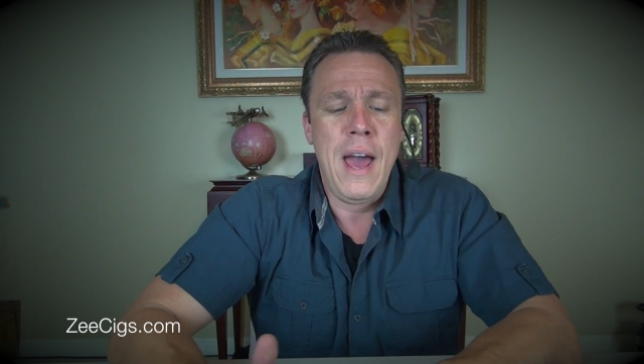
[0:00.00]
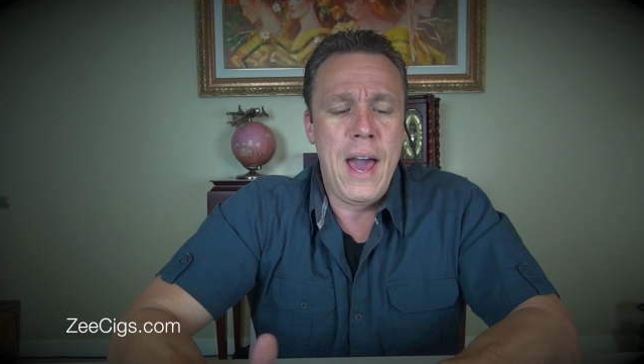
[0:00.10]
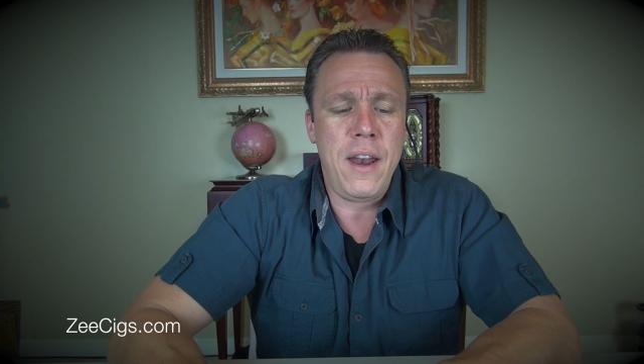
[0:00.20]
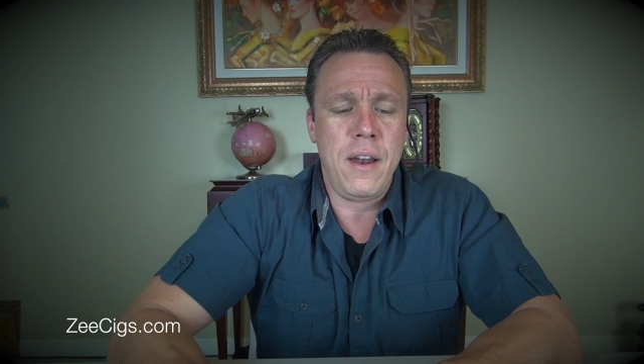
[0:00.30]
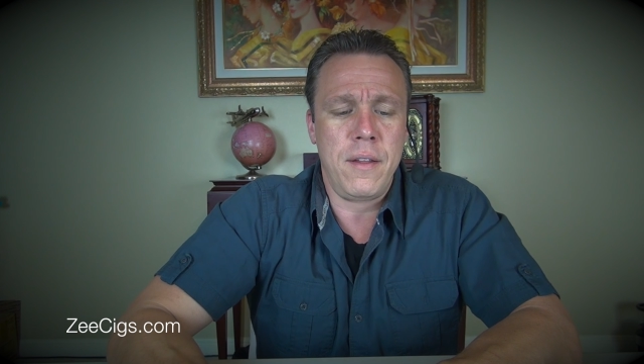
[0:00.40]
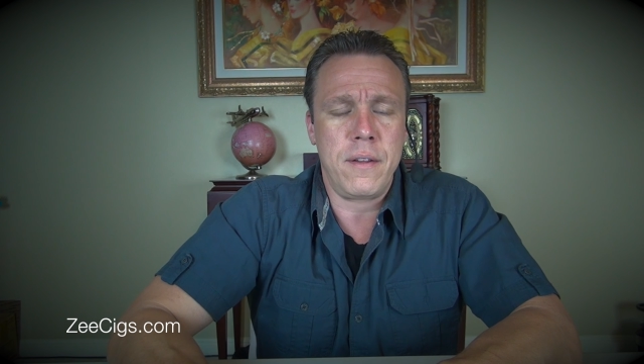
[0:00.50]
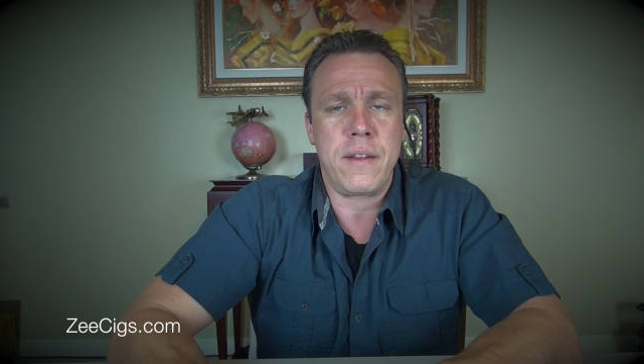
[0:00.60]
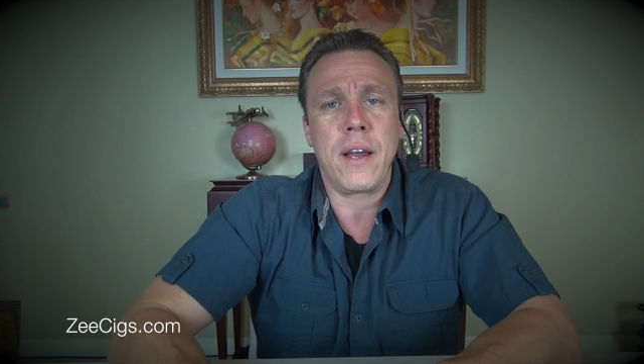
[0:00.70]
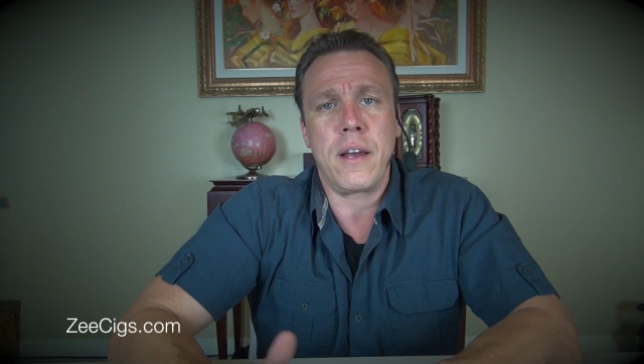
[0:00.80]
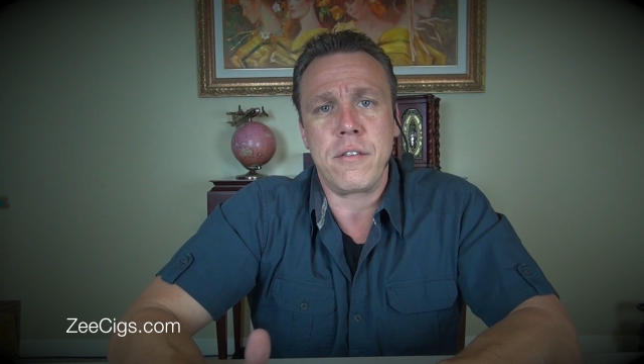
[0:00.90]
And another
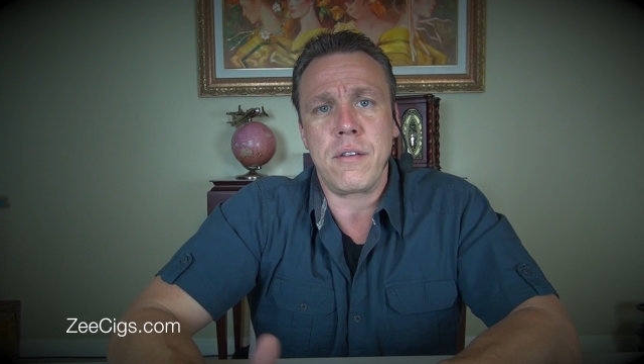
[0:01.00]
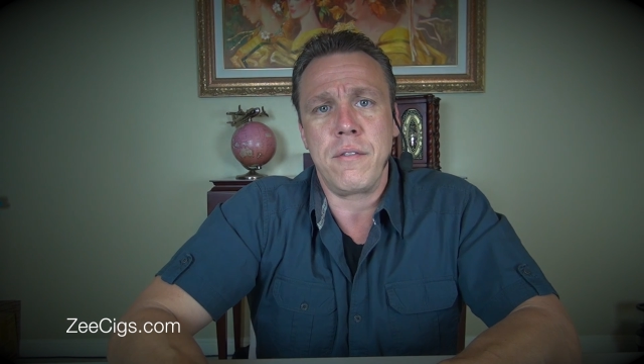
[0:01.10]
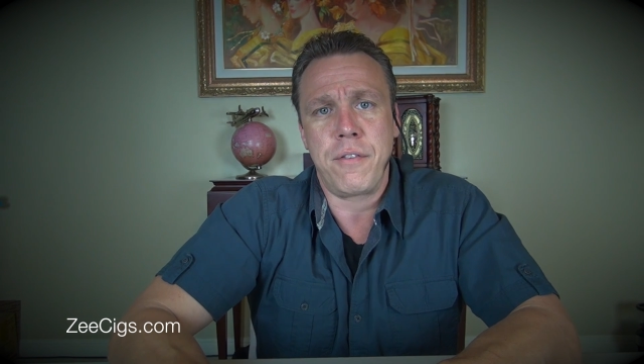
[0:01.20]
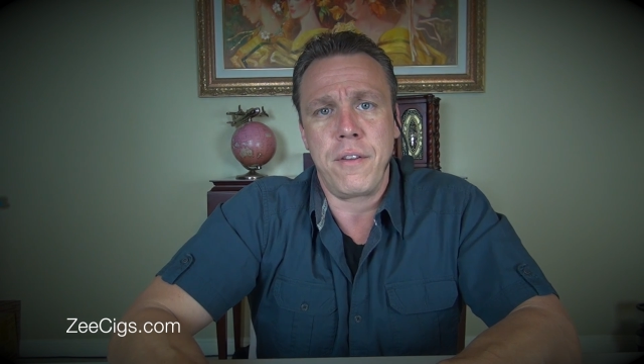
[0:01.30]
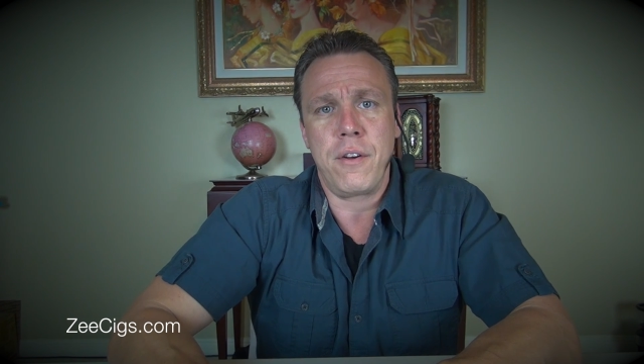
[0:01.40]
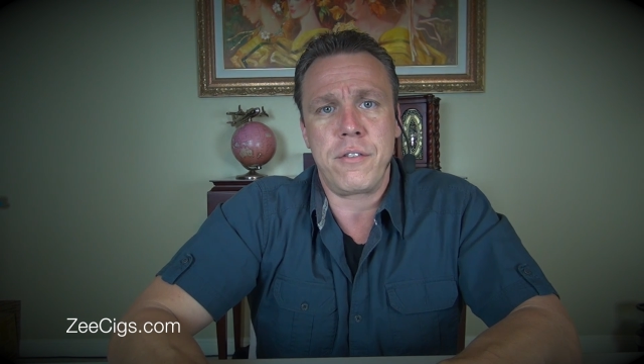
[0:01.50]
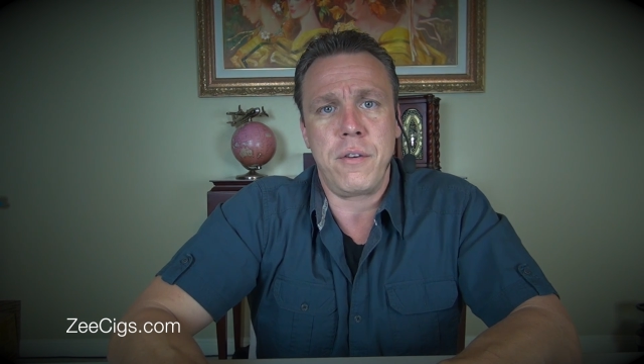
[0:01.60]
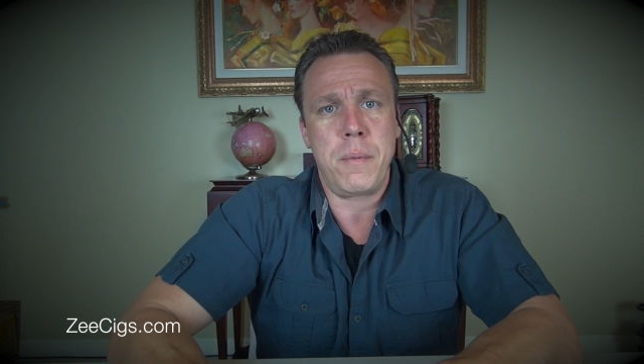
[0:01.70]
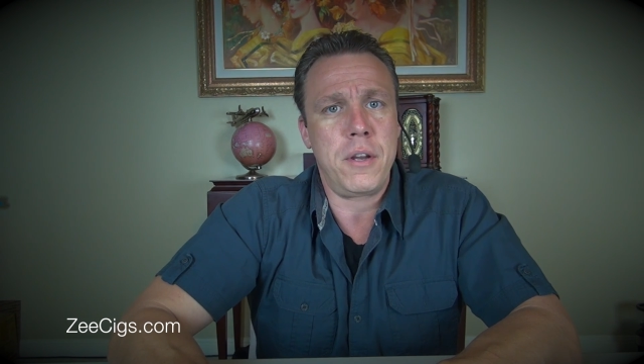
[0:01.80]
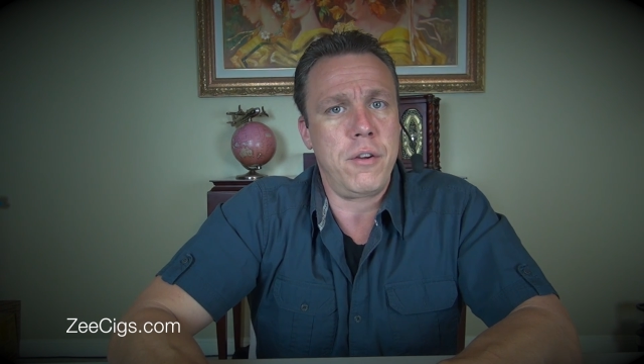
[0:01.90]
thing is, for those of
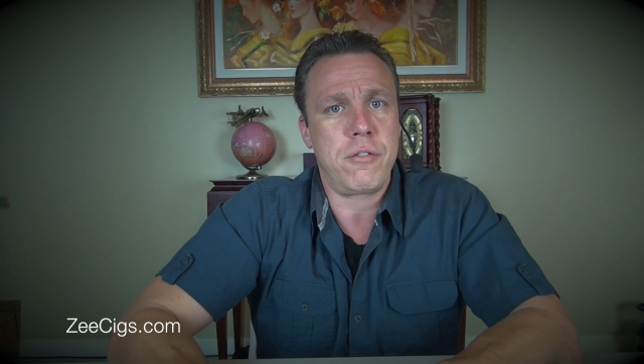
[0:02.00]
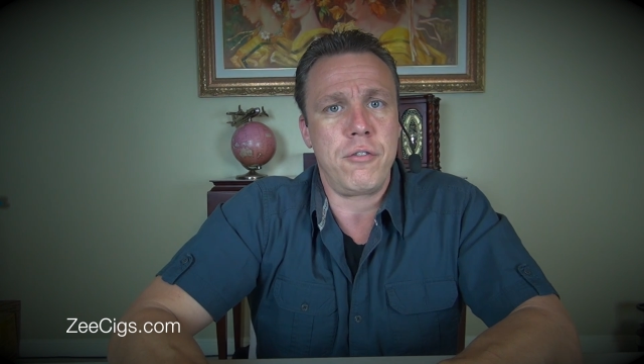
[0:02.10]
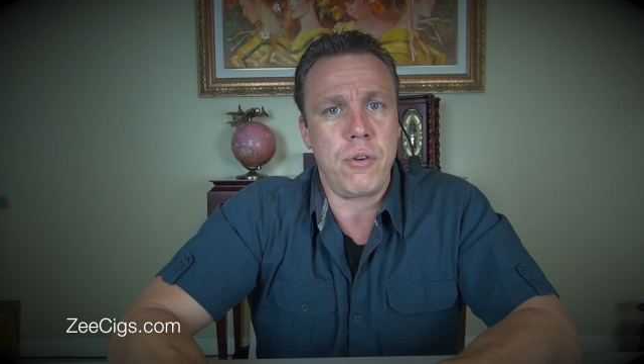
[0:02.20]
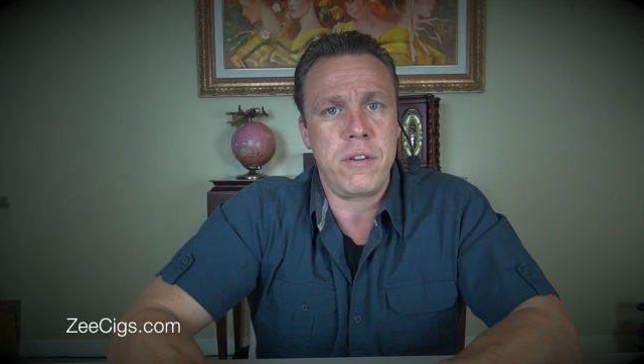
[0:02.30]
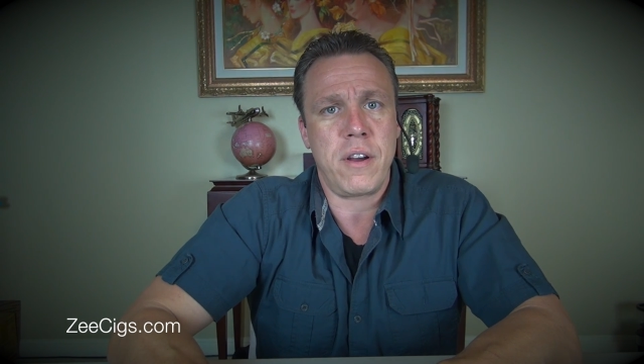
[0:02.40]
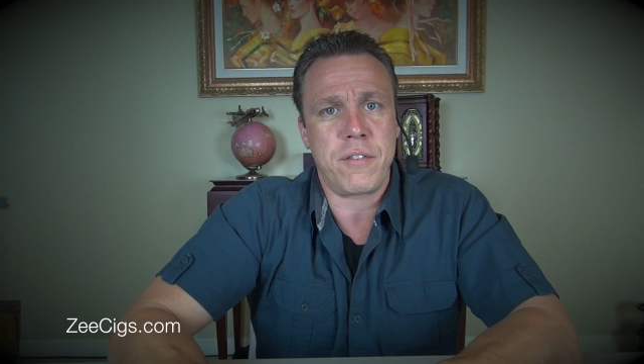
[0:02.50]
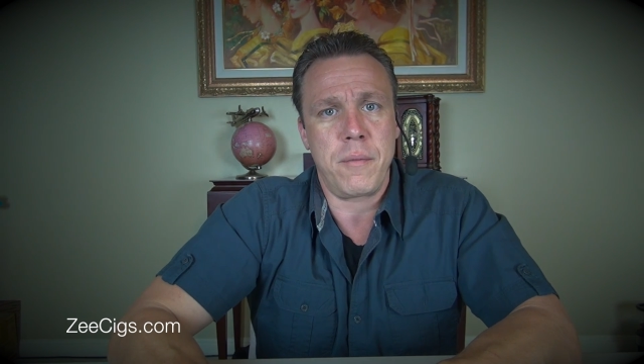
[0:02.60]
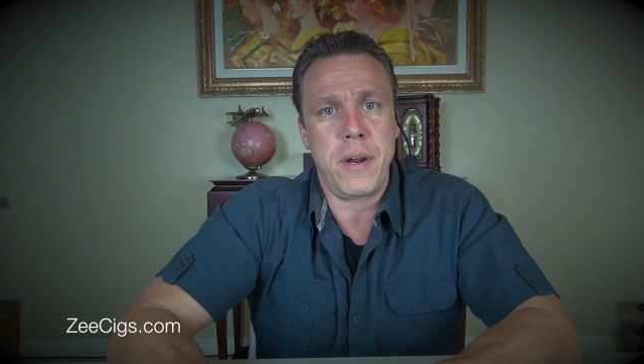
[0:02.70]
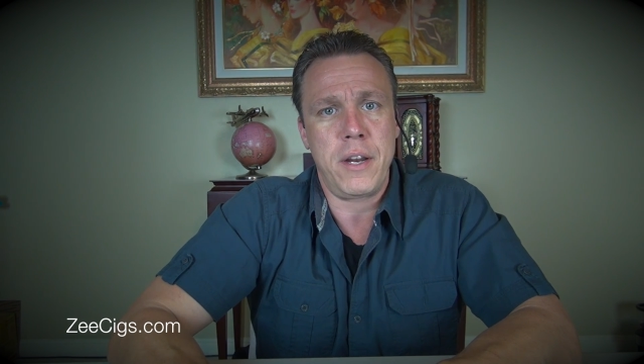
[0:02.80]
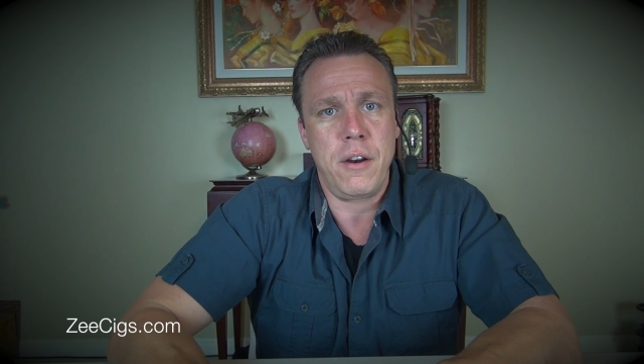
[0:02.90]
you who've been using Joyetech for
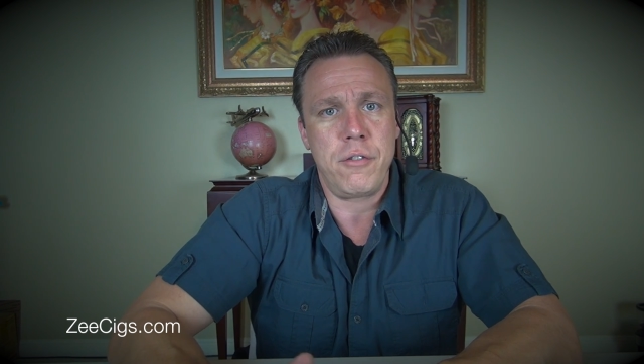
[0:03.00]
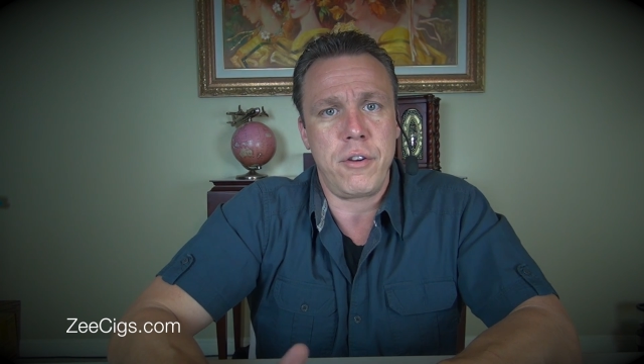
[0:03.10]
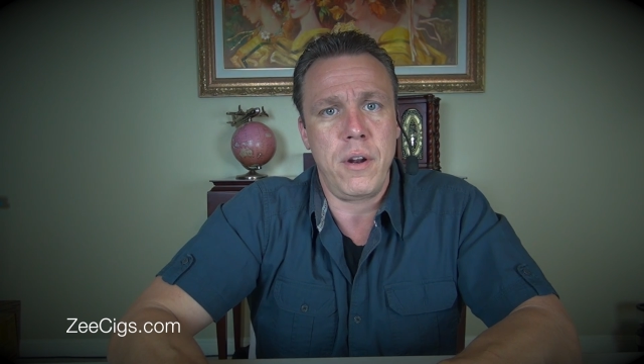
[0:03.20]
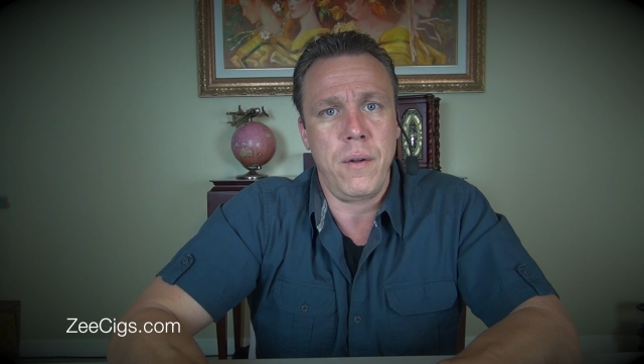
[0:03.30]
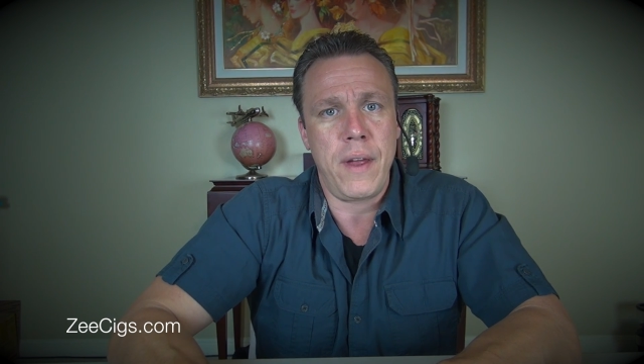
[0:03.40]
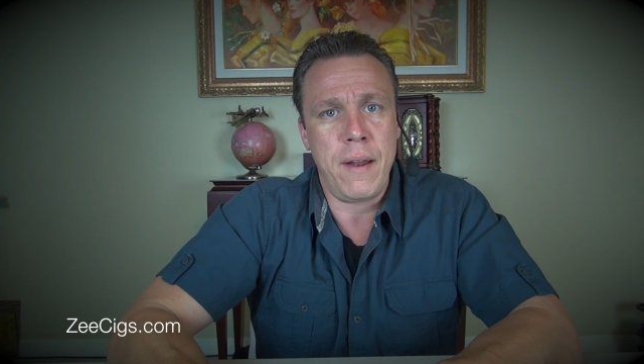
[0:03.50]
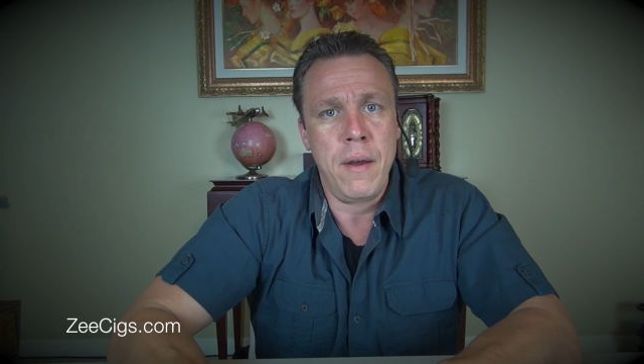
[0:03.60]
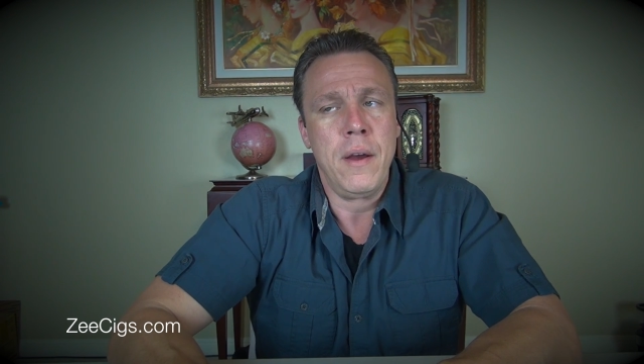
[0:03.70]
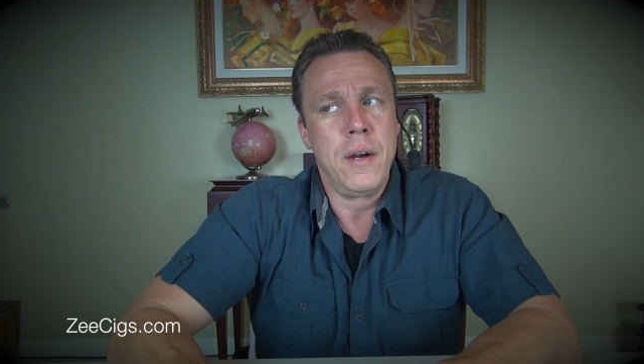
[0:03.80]
many years, you know that